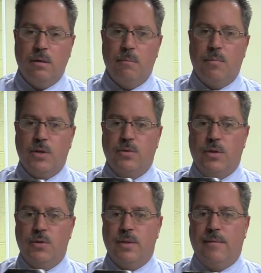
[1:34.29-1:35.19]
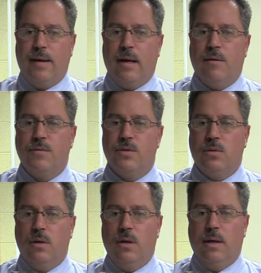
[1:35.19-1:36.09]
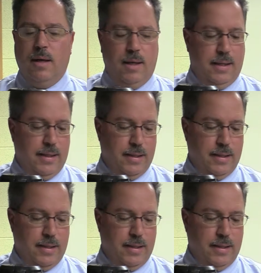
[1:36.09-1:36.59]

Pressure reducing valves, in